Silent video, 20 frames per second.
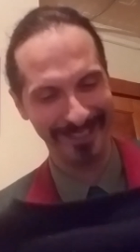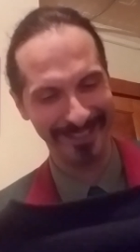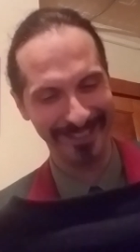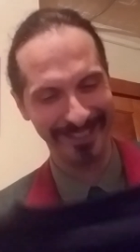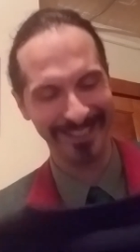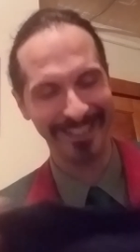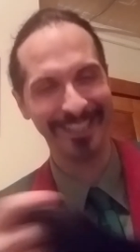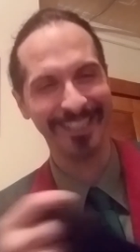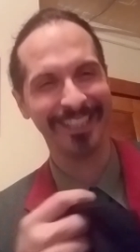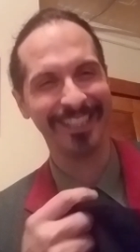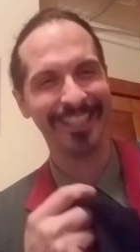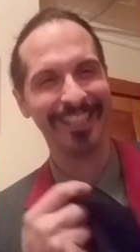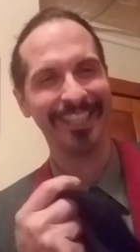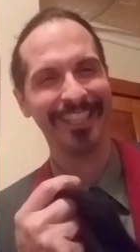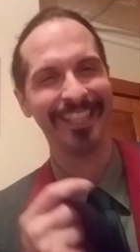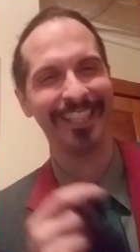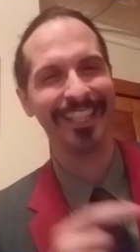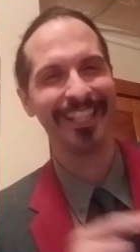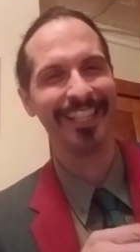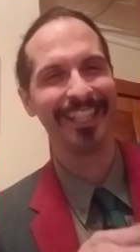and
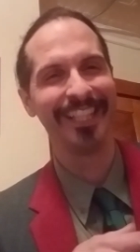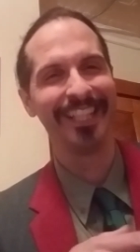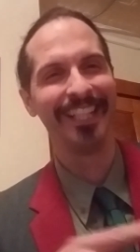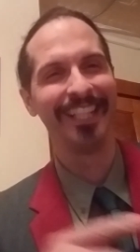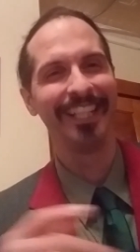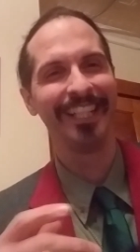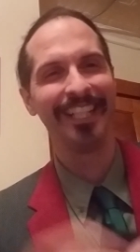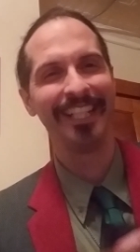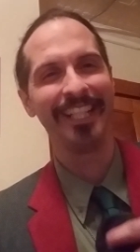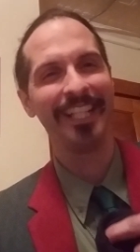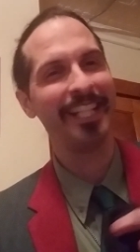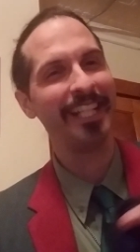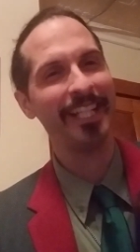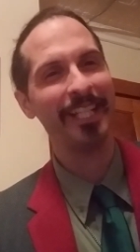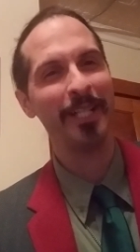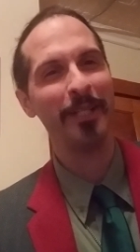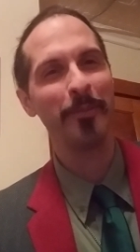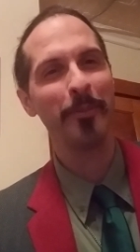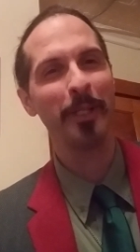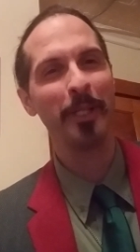
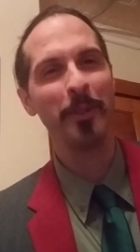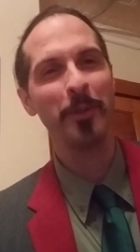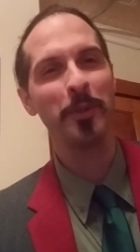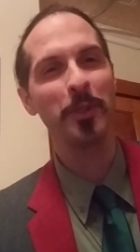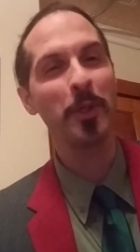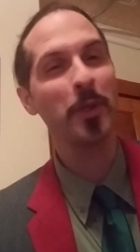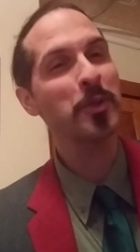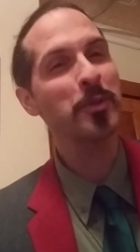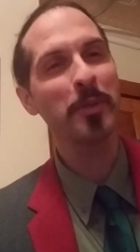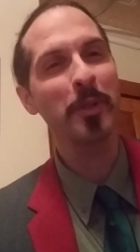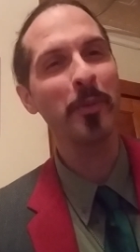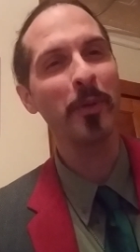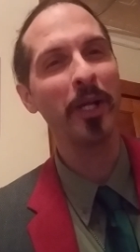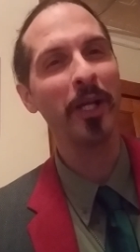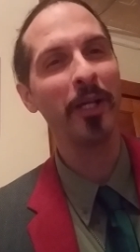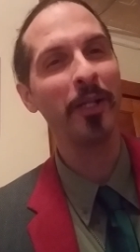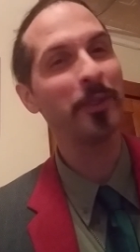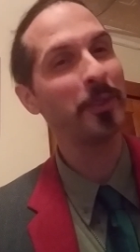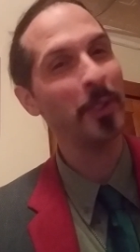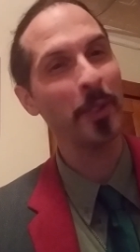everybody who knows me
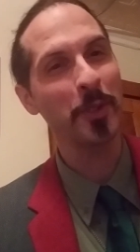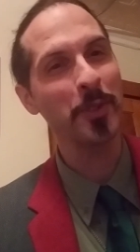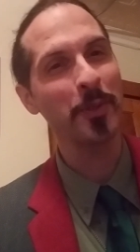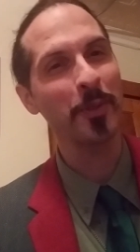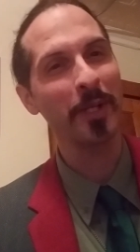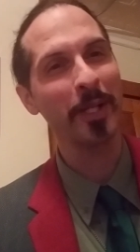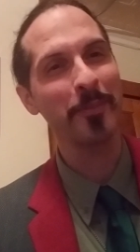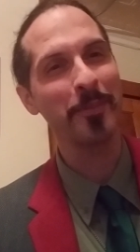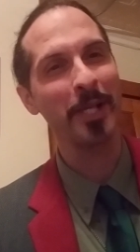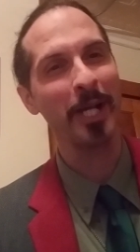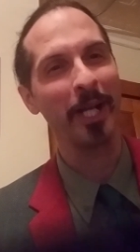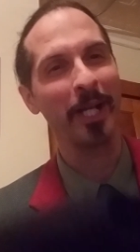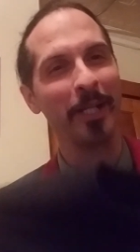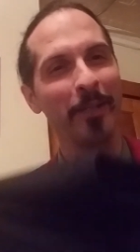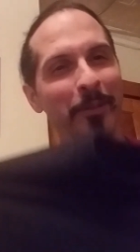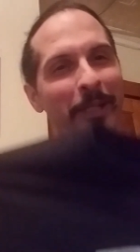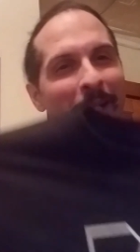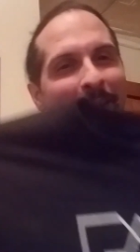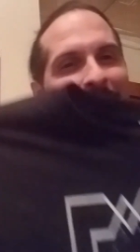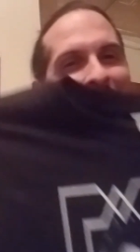well knows what I'm talking about.